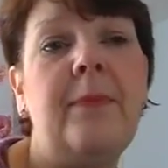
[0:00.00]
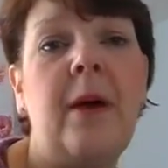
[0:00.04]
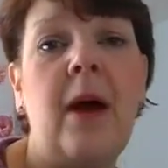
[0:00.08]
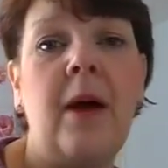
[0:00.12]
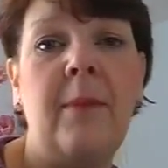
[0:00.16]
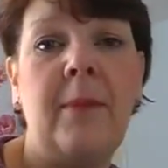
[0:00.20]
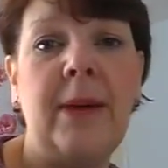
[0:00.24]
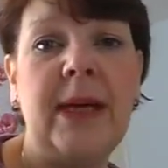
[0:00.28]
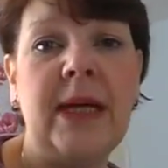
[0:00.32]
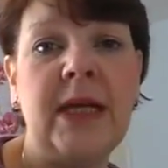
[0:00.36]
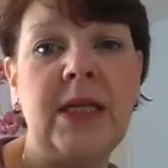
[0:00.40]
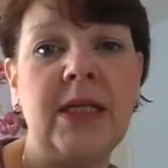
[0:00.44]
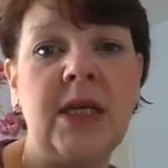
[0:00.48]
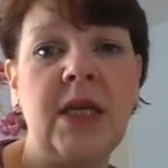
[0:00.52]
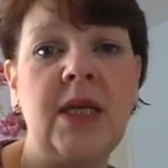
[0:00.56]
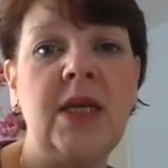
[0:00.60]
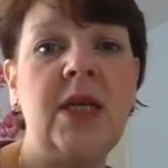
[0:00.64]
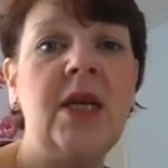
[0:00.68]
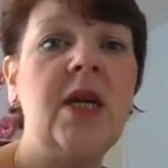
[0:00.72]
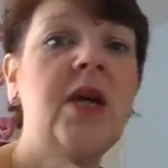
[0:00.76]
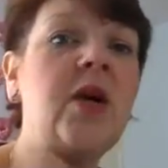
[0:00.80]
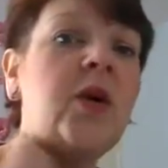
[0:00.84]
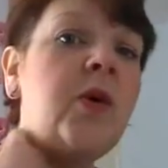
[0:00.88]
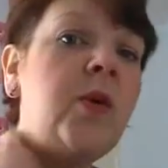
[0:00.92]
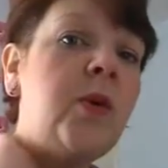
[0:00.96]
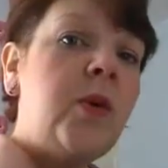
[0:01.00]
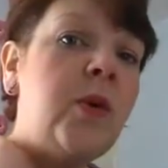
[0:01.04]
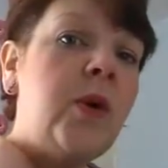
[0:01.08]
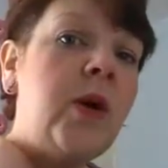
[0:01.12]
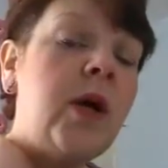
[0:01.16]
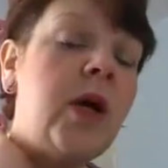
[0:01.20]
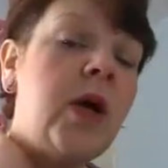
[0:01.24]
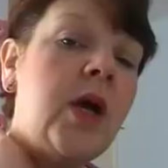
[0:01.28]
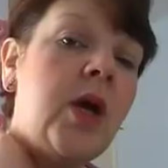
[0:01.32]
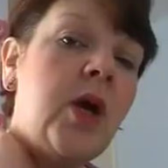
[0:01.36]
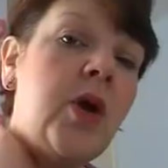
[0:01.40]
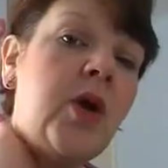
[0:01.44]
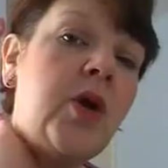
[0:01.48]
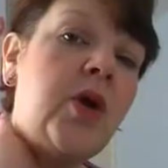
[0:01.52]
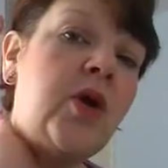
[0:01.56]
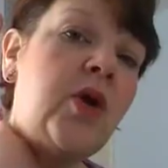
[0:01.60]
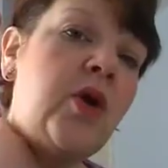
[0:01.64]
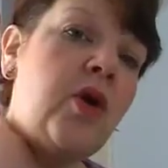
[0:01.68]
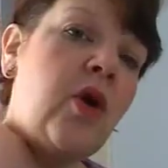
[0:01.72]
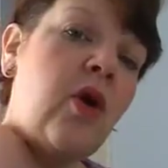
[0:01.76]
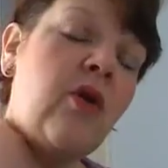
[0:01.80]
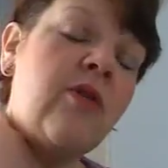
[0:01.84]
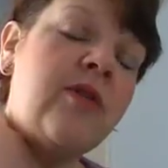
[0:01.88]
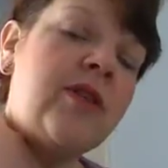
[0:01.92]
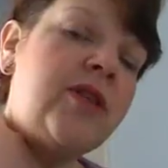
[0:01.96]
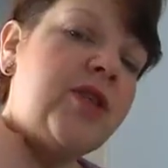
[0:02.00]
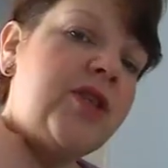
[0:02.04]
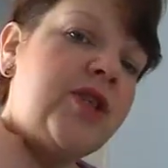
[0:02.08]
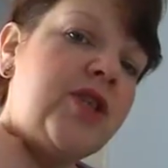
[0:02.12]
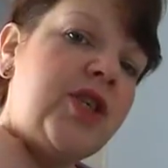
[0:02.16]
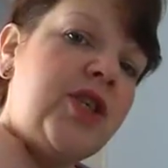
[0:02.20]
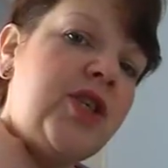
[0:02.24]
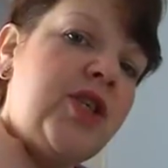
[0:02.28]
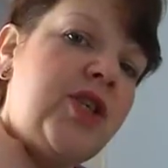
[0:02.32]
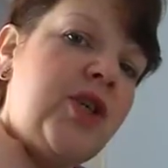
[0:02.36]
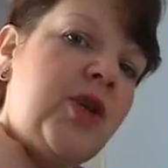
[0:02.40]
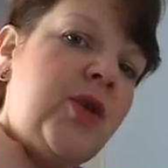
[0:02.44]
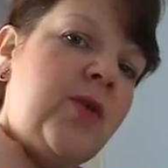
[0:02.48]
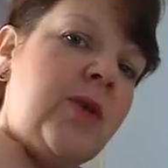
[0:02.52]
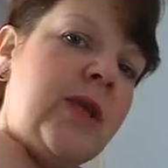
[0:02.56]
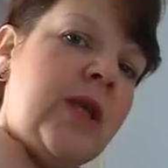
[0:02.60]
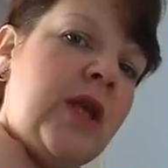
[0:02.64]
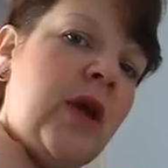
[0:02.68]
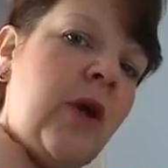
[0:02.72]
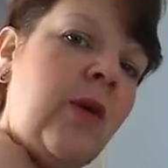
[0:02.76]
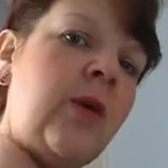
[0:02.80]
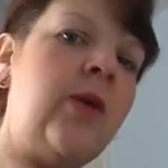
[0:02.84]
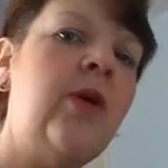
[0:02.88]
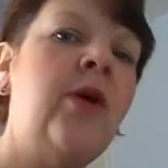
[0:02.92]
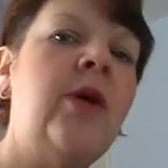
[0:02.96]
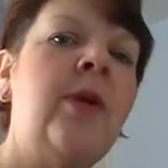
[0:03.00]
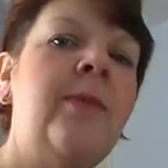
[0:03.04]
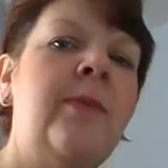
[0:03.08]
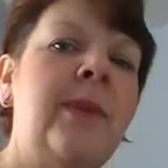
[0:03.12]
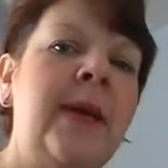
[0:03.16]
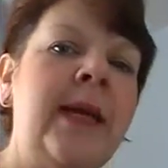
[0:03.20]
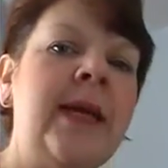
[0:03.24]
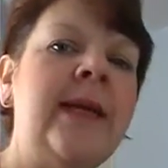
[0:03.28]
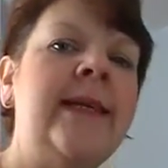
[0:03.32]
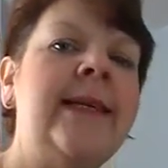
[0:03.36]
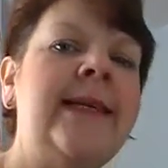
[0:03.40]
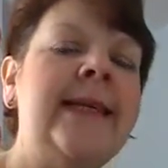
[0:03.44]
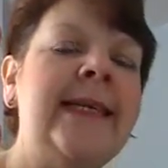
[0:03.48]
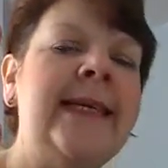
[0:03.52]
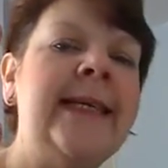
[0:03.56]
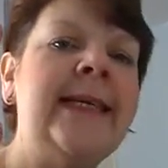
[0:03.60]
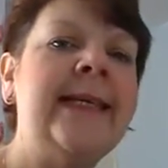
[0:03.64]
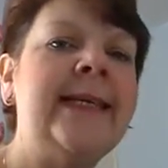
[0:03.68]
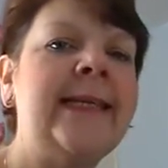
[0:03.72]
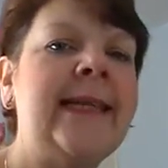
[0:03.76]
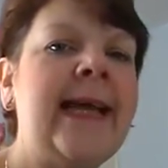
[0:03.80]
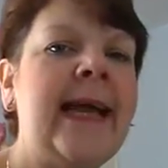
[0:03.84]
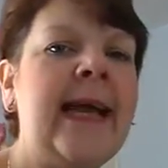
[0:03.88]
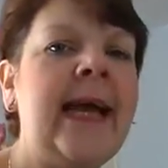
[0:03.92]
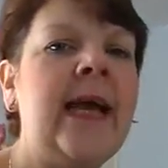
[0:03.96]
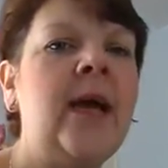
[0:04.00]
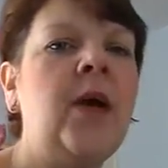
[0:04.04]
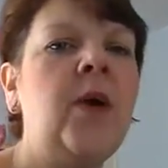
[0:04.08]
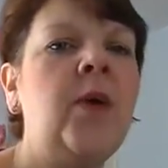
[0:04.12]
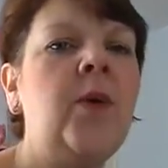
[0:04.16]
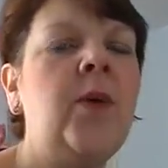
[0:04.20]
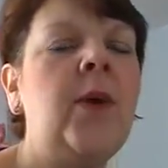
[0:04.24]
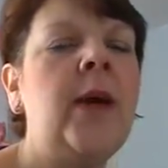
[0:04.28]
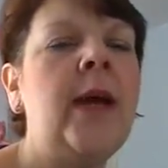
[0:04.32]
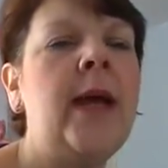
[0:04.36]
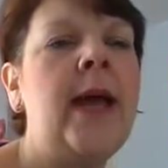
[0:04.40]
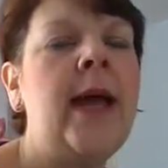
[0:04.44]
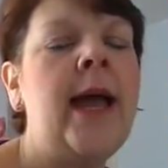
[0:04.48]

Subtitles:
because I know Lawrence could do with going on a bigger needle now,